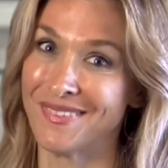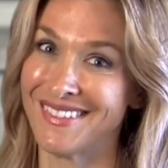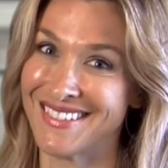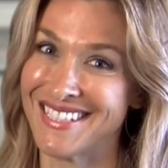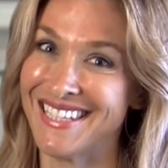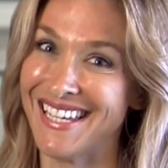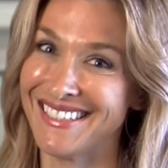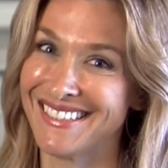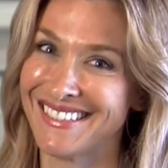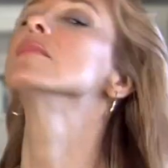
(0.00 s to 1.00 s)
You see that?
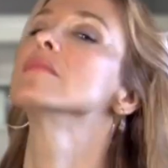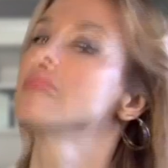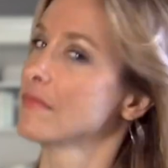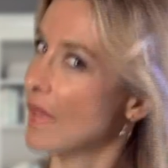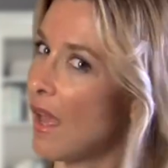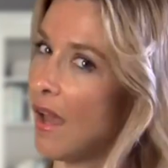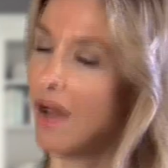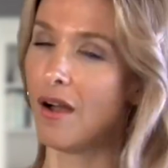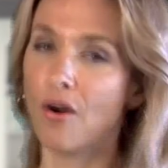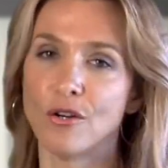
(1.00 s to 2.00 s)

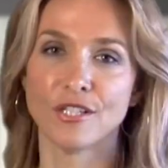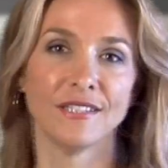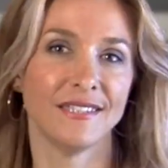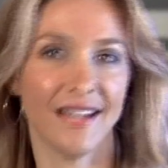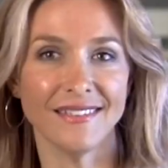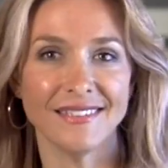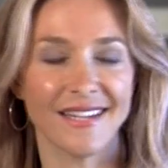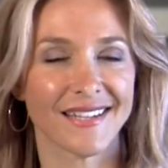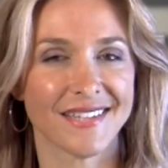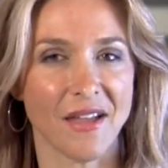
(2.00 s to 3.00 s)
Or in the other
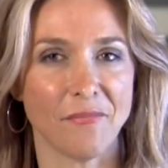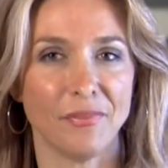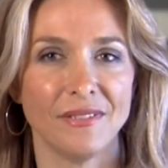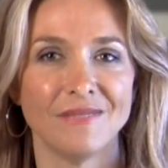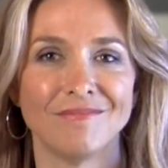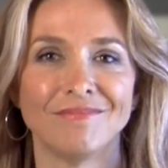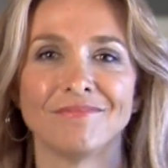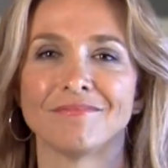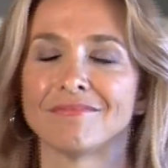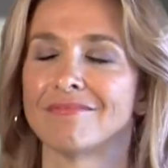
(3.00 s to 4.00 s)
example,
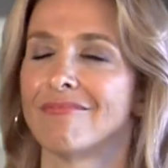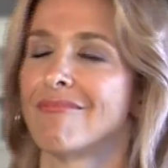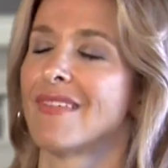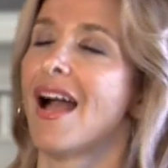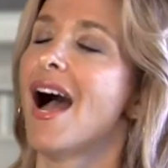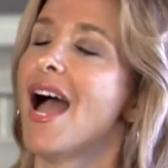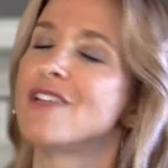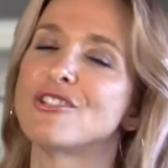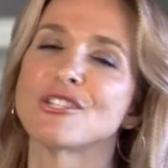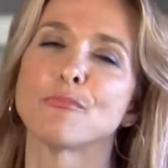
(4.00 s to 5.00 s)
I
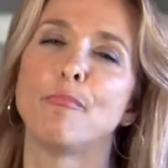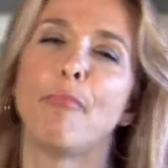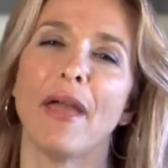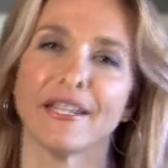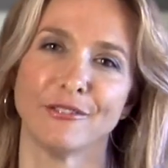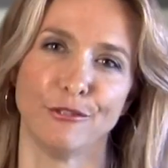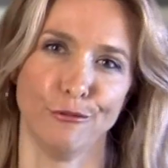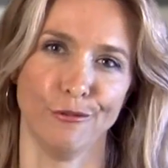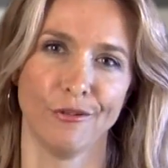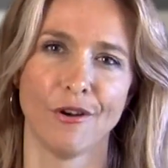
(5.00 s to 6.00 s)
respect
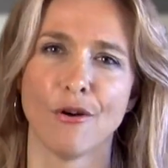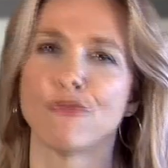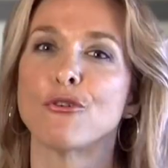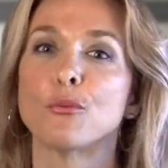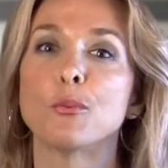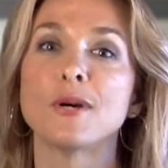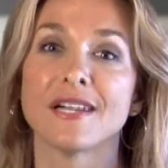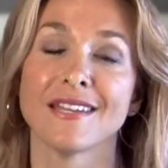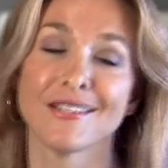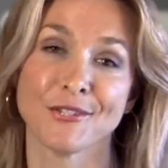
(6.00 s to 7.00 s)
you for
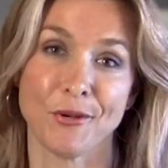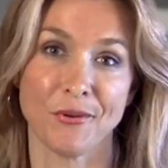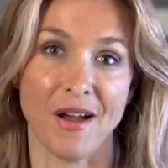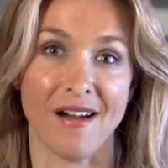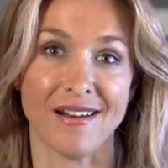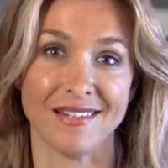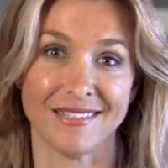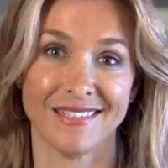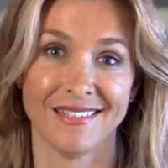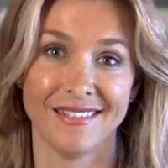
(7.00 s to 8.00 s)
working so hard.